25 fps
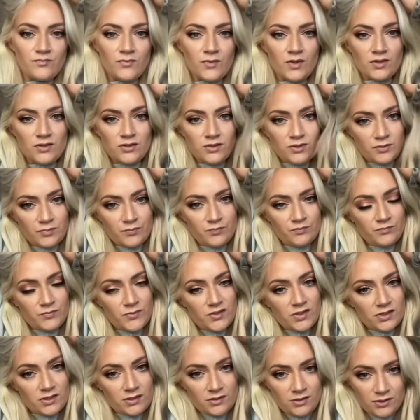So I'm
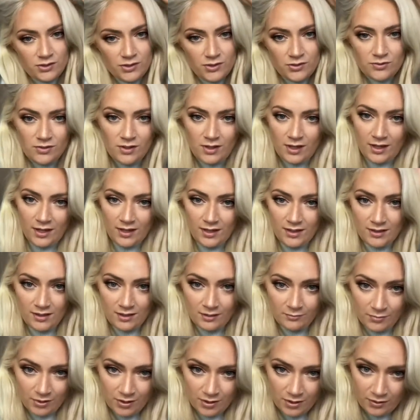just gonna do that, and
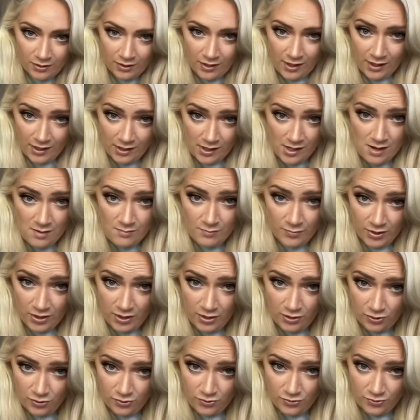I'm gonna look like a complete
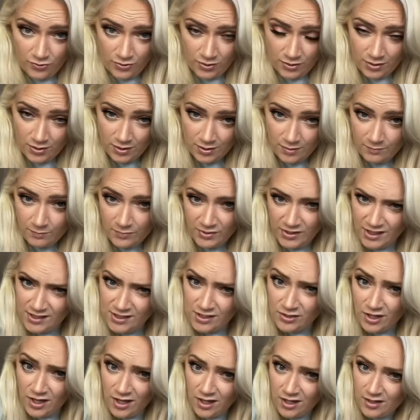goon, but that's
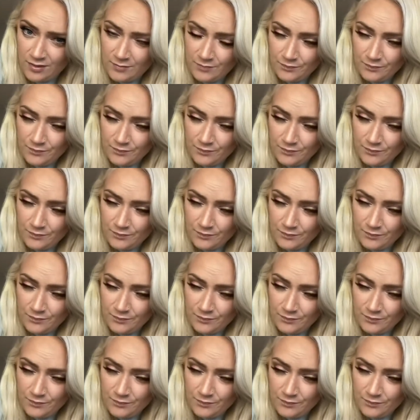okay.